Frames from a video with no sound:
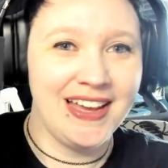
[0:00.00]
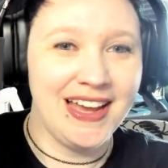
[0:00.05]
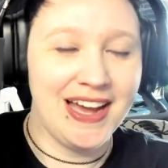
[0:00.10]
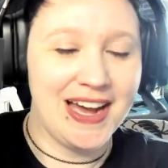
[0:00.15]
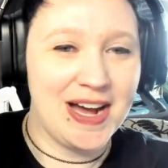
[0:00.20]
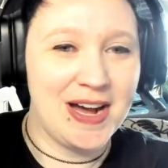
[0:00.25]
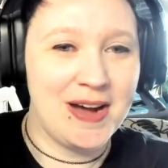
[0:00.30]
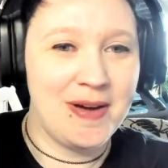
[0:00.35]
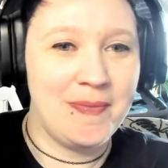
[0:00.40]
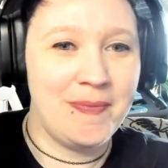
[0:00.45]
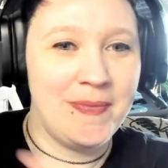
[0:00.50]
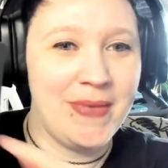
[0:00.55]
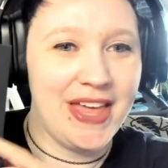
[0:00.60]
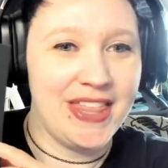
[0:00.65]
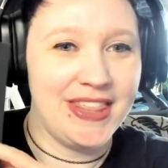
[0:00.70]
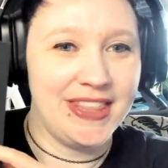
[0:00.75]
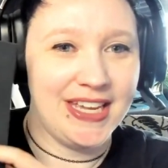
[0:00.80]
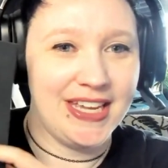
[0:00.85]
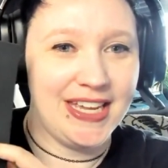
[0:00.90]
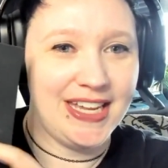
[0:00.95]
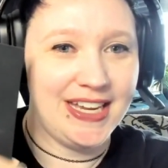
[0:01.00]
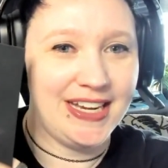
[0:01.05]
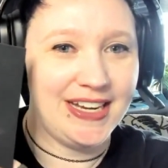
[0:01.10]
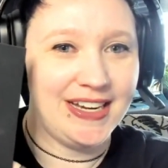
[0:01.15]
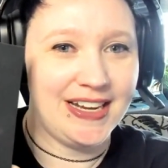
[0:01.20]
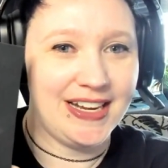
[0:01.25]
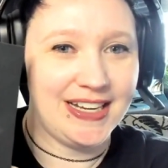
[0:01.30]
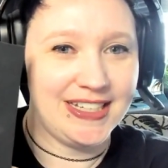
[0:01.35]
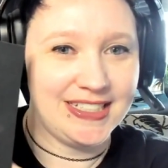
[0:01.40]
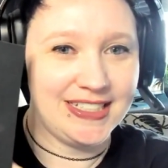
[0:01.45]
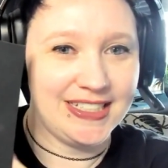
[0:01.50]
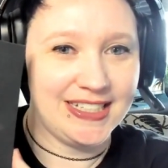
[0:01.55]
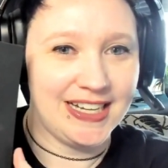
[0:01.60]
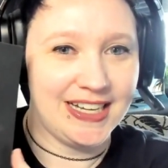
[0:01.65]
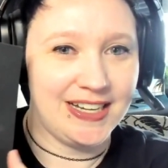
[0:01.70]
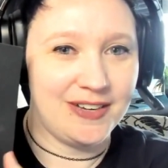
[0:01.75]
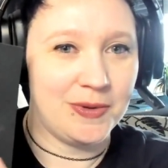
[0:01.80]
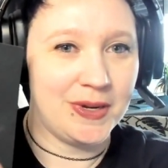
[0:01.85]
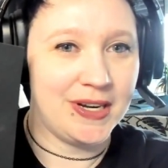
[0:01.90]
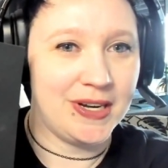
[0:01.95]
Um, and then I did
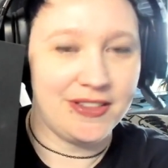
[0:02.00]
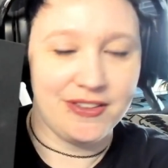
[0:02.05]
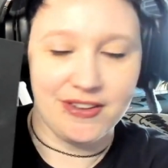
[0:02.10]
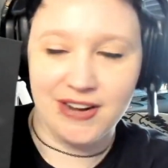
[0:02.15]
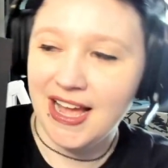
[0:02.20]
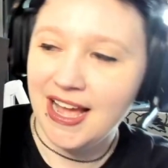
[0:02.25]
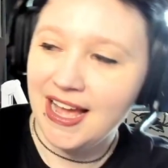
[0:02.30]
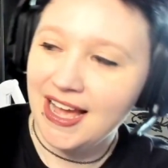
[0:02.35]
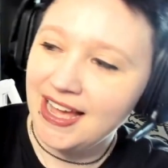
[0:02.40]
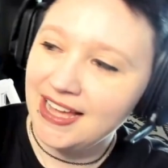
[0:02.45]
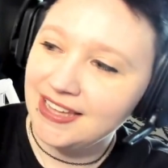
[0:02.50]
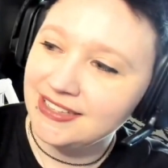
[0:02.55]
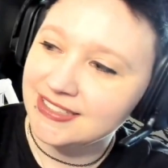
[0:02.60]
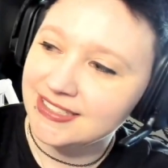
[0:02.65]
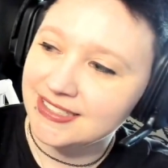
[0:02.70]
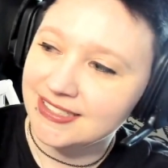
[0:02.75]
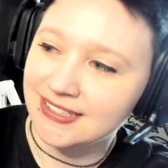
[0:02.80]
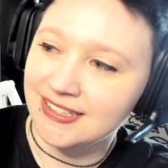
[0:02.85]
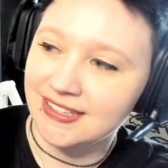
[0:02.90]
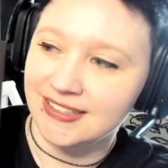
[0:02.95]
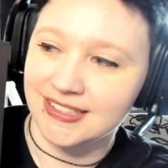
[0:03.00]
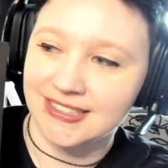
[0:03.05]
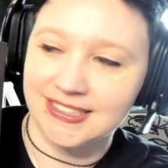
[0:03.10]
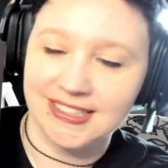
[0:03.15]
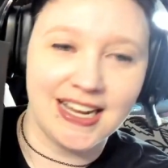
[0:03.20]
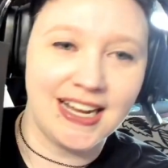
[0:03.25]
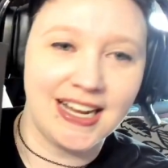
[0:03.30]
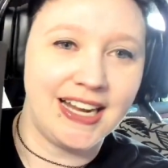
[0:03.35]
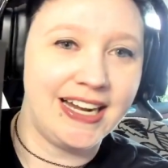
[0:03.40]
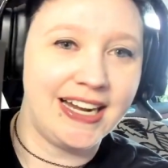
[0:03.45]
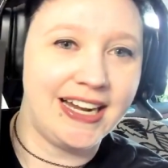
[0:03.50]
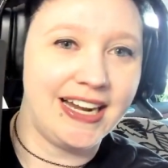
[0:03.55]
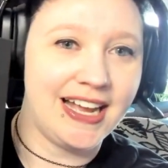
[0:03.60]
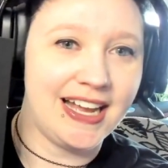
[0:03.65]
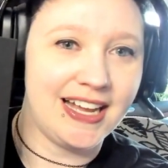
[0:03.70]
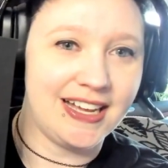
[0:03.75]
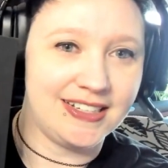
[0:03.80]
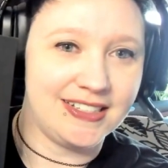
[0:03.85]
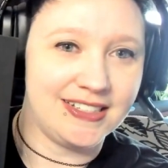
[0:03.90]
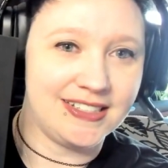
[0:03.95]
add one other hat. This guy
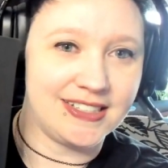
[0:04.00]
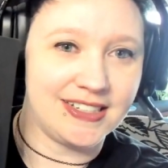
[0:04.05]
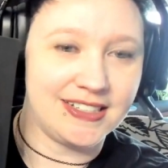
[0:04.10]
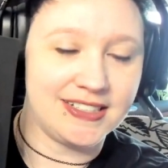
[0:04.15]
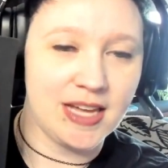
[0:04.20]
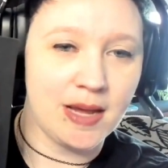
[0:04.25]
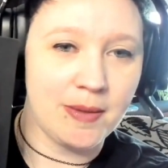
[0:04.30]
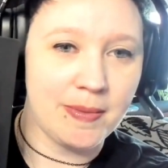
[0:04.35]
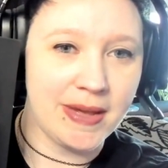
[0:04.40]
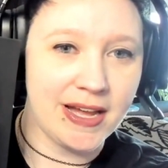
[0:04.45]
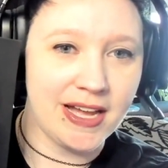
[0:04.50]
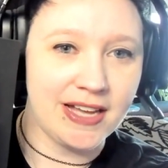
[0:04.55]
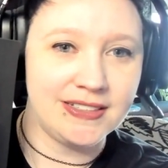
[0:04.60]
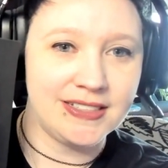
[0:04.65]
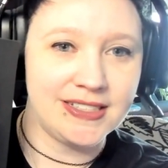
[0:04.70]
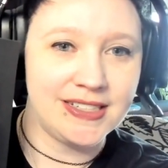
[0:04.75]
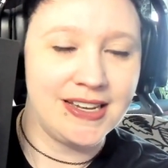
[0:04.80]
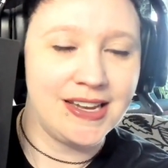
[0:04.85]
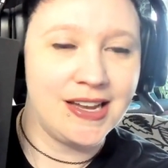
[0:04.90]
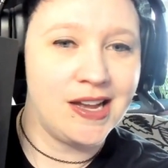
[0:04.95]
has a top hat.